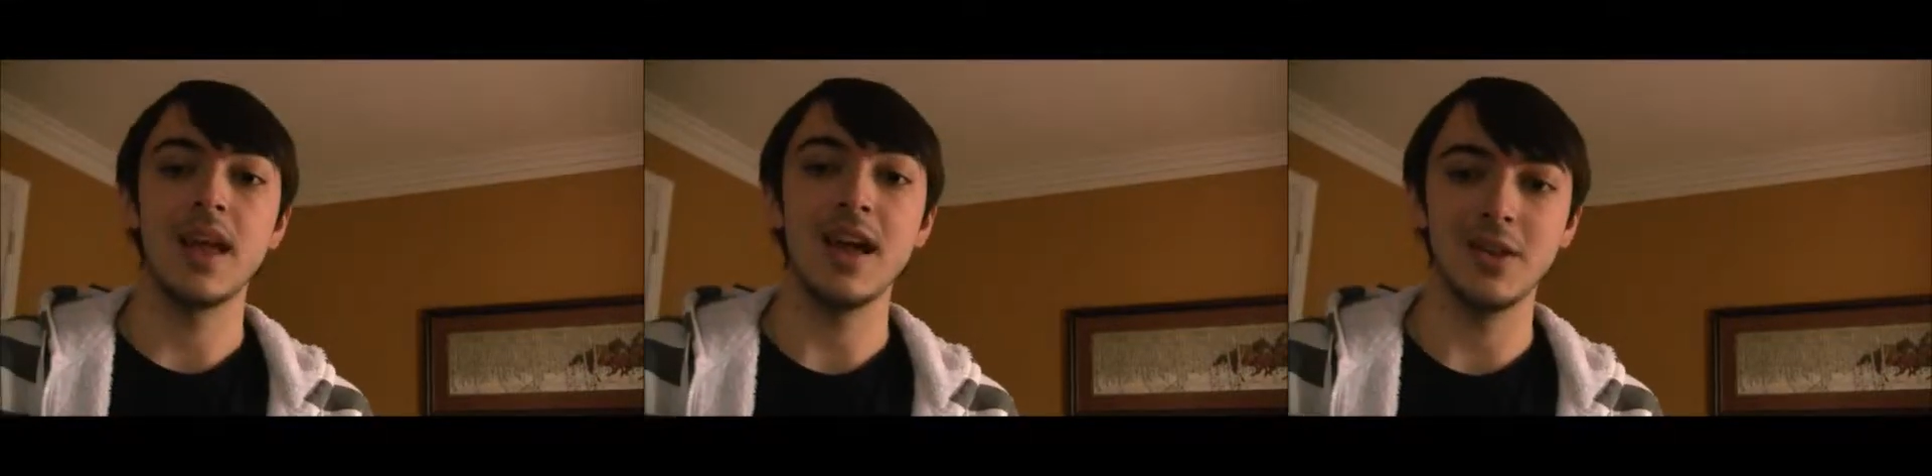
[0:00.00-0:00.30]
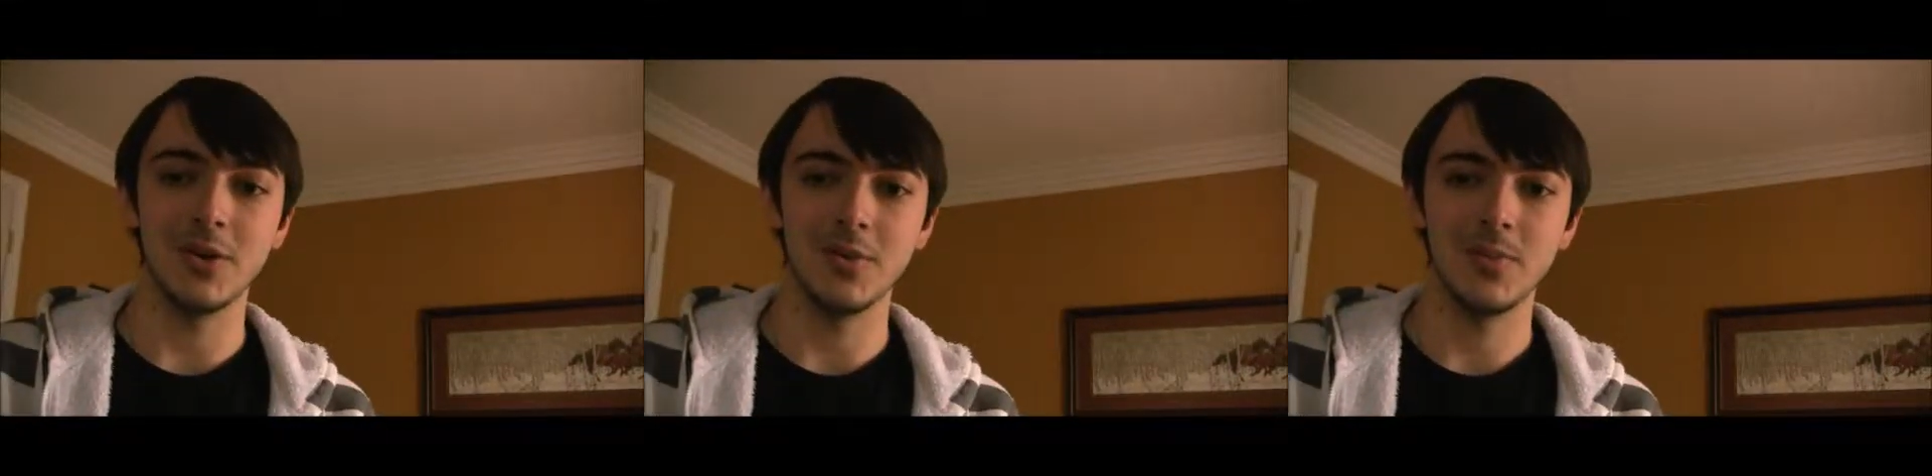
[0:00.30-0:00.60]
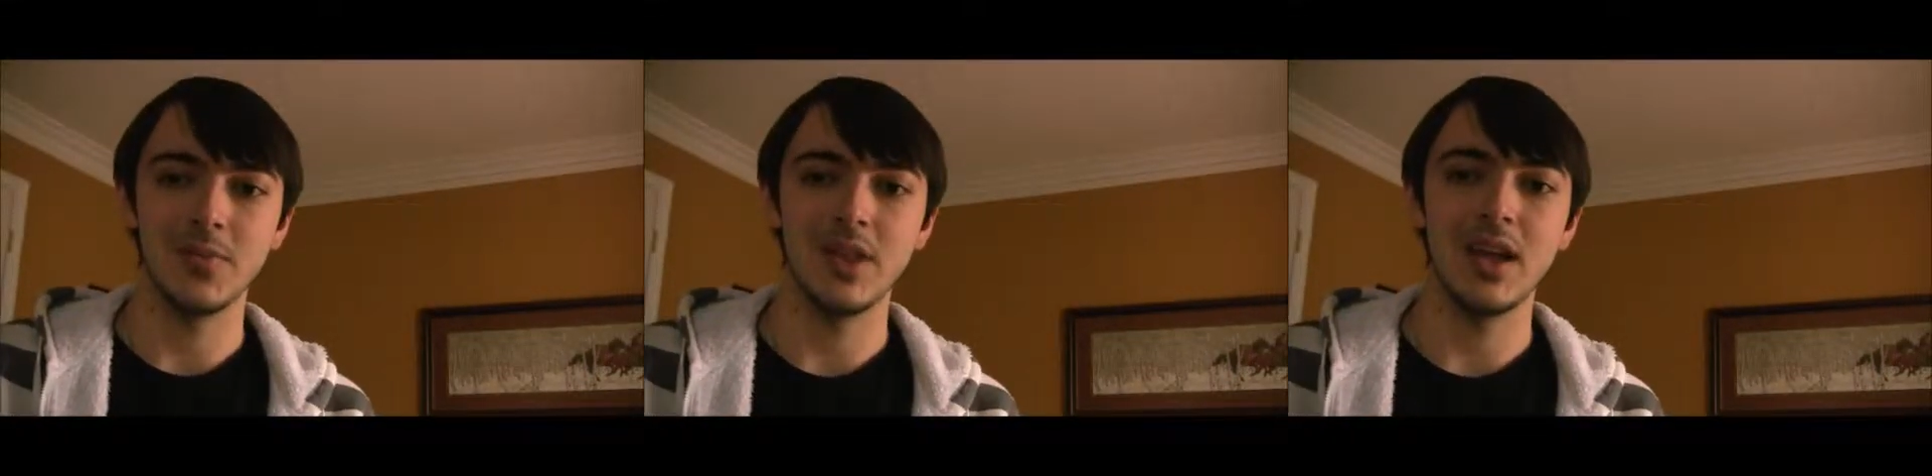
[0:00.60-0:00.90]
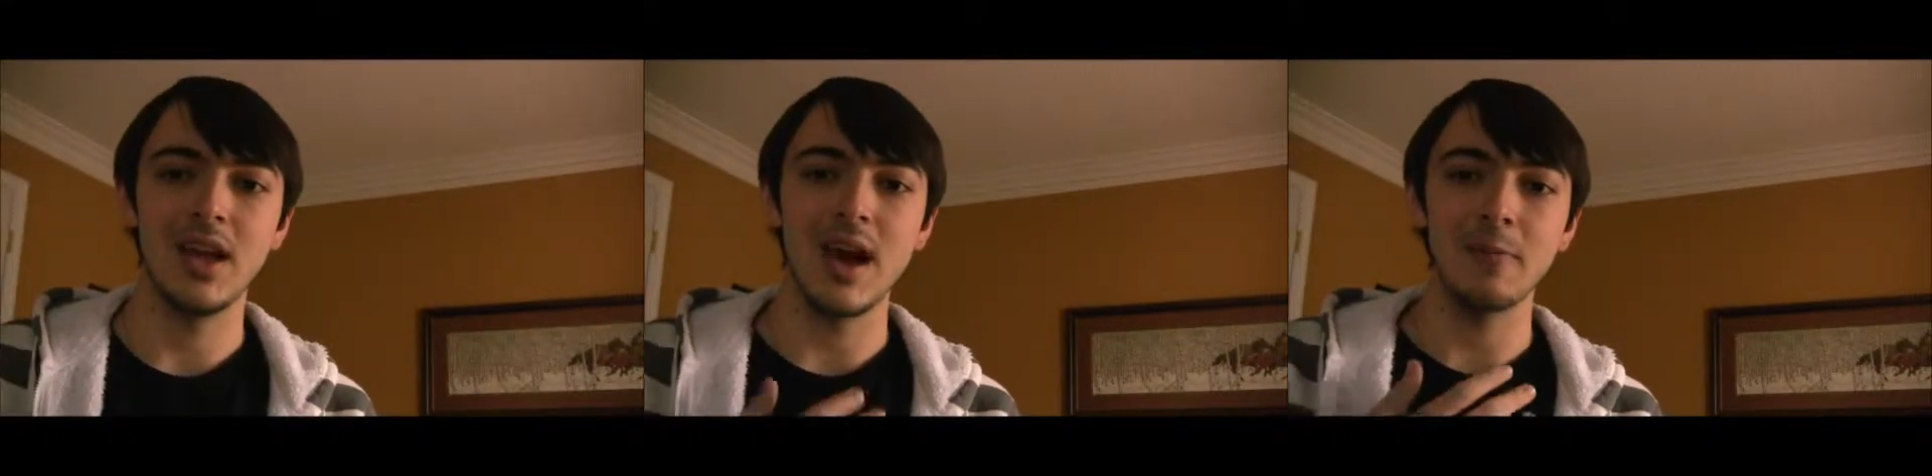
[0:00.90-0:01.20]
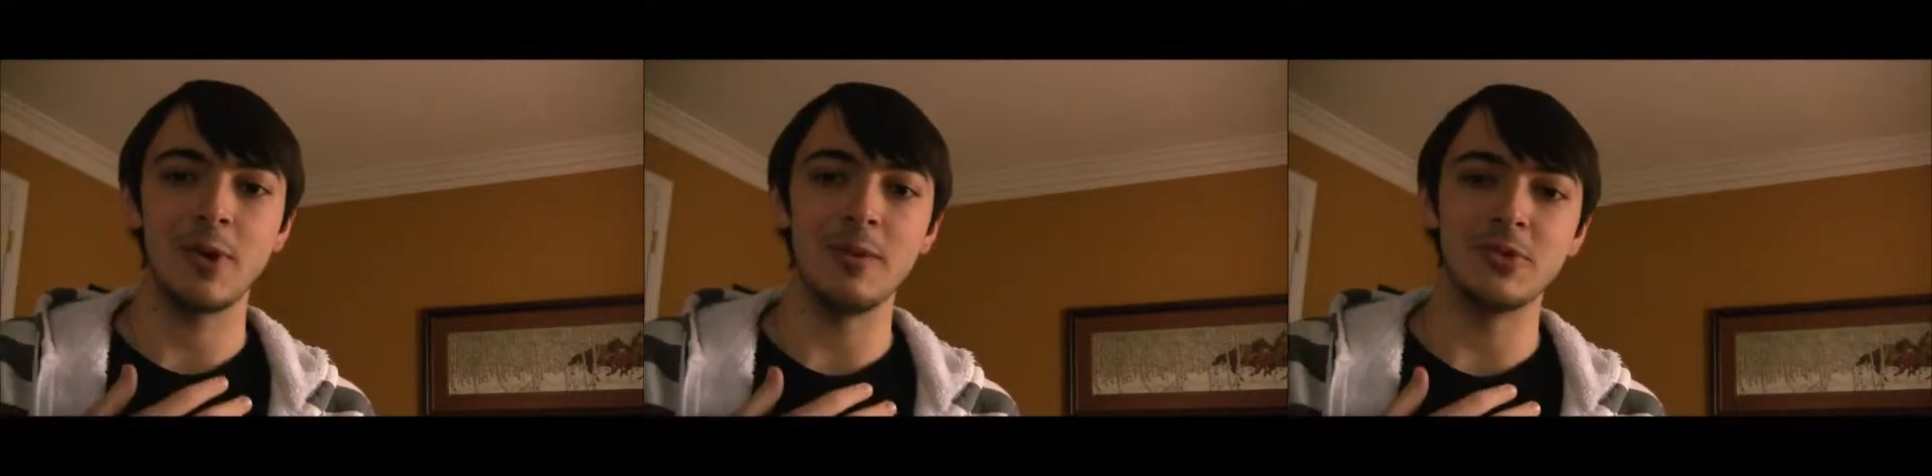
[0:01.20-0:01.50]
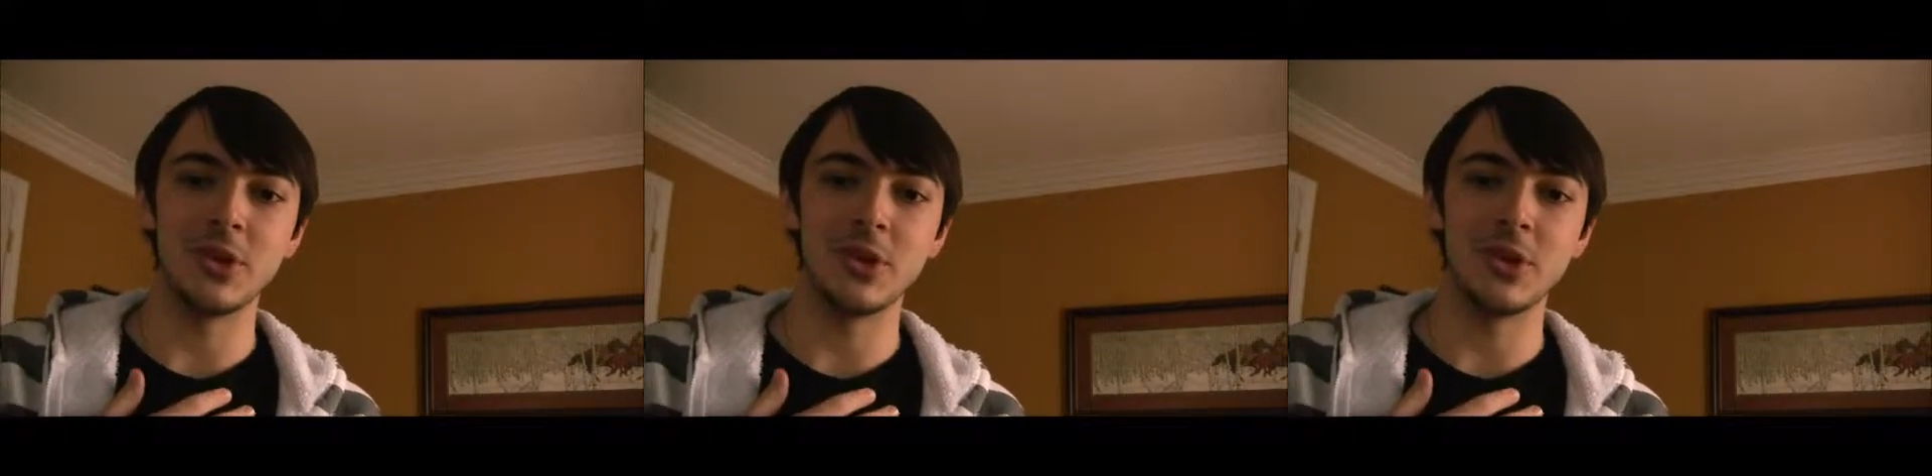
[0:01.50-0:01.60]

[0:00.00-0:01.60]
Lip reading: Hello, I'm Graham